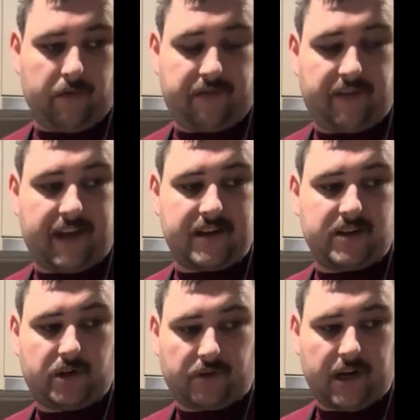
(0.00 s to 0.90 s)

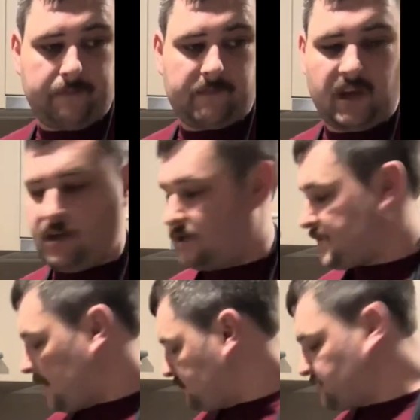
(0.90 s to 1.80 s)
thickened cream, a
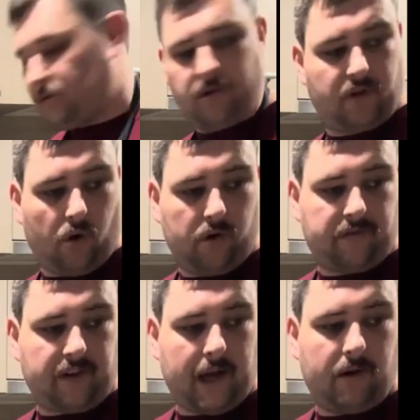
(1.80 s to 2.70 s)
tablespoon of corn
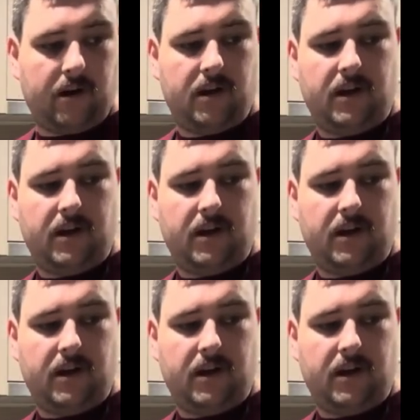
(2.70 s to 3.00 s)
flour,